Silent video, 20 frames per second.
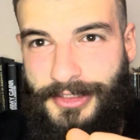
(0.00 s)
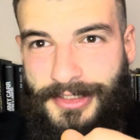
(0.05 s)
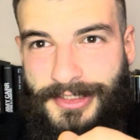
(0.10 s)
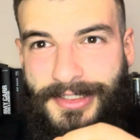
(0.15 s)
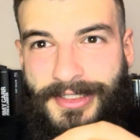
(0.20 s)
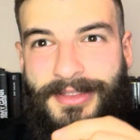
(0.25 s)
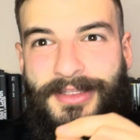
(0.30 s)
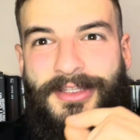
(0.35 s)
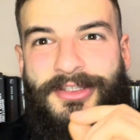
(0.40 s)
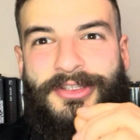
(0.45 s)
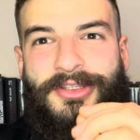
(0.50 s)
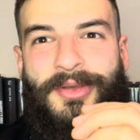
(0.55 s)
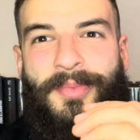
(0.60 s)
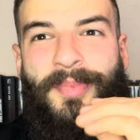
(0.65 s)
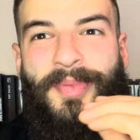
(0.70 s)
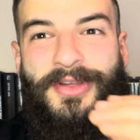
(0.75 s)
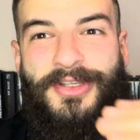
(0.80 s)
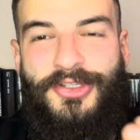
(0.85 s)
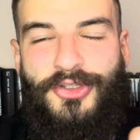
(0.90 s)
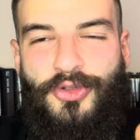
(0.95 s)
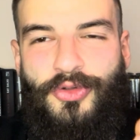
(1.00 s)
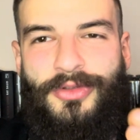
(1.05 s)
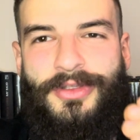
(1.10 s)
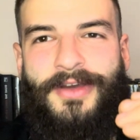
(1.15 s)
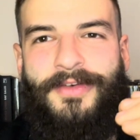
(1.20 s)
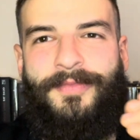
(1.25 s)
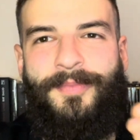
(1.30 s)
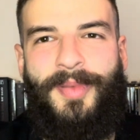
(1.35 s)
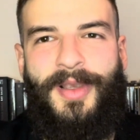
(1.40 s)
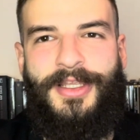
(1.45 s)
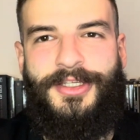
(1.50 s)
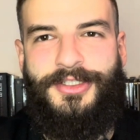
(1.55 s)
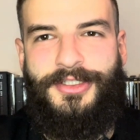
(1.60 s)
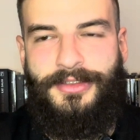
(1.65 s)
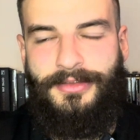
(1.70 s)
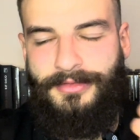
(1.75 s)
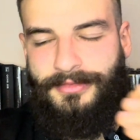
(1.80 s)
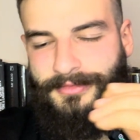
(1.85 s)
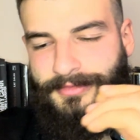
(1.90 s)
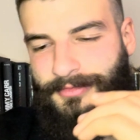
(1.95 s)
It said the pursuit of pleasure,
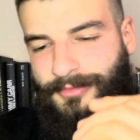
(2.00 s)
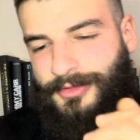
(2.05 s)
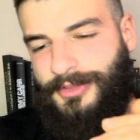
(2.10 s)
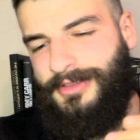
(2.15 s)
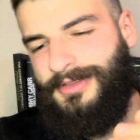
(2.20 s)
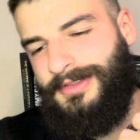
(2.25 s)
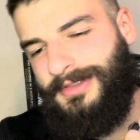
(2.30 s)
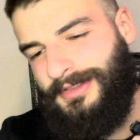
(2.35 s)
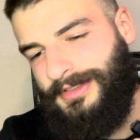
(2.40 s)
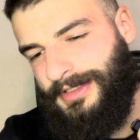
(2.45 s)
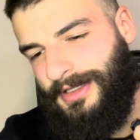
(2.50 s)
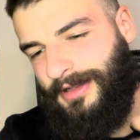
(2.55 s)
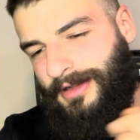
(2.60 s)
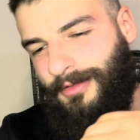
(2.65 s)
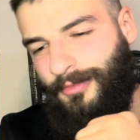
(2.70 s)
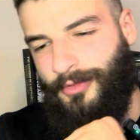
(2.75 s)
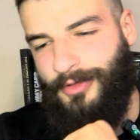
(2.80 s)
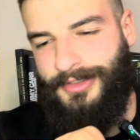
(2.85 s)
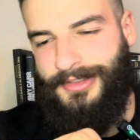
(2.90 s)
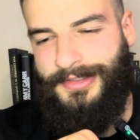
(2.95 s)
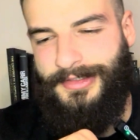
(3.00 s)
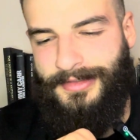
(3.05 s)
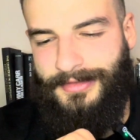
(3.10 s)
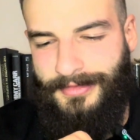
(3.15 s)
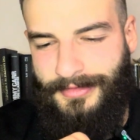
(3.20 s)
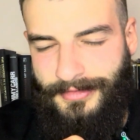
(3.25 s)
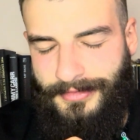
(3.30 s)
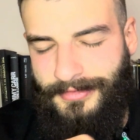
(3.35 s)
which is exactly what I said.